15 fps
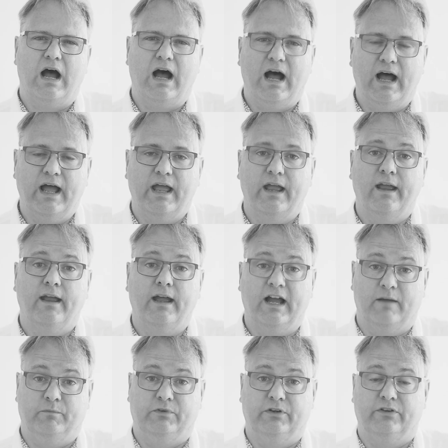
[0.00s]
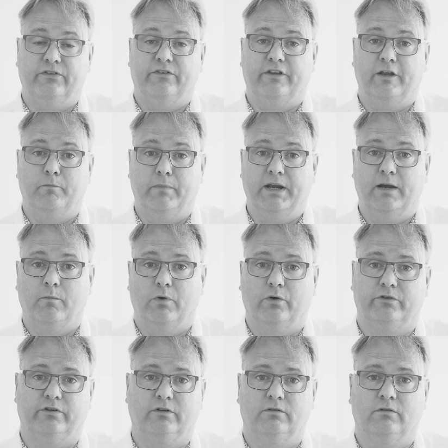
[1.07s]
I am just a mere
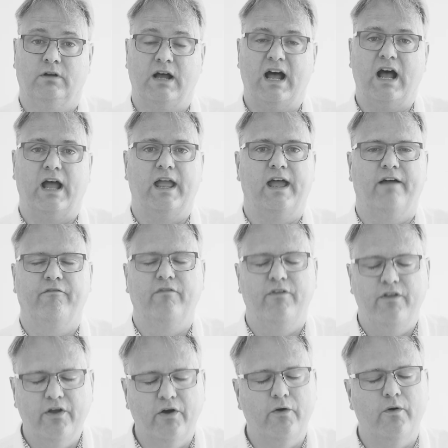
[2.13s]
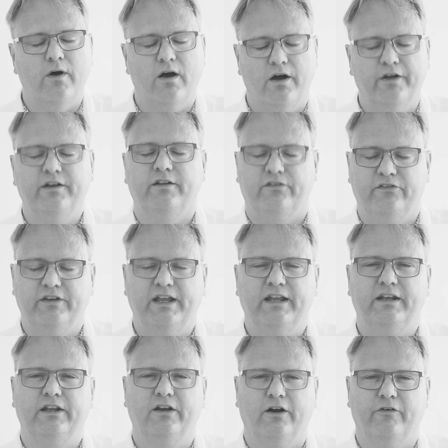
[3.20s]
mortal. I have no
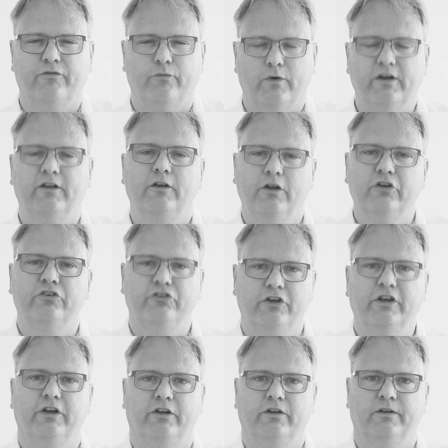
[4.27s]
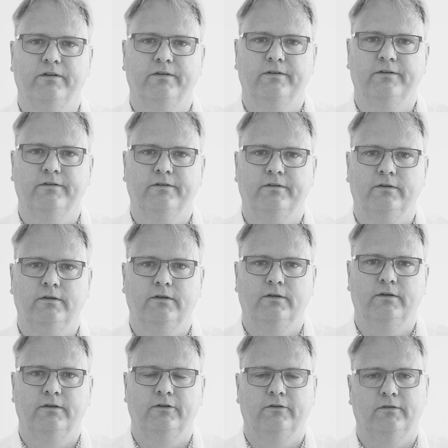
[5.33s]
understanding of what looks good.
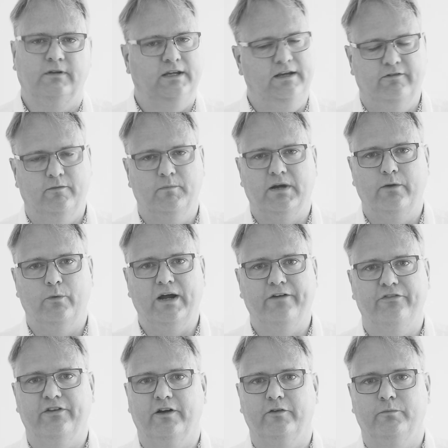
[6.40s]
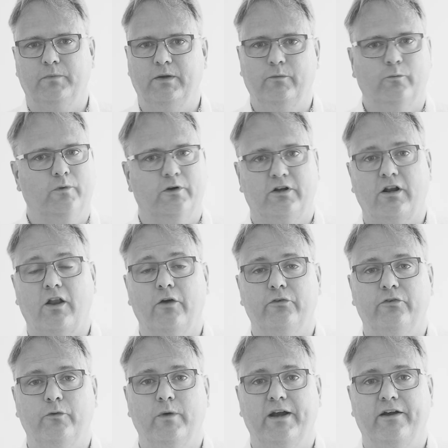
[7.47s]
Even my wife told me what clothes
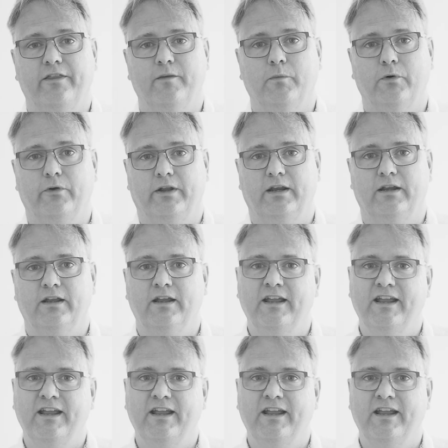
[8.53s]
to wear in the morning.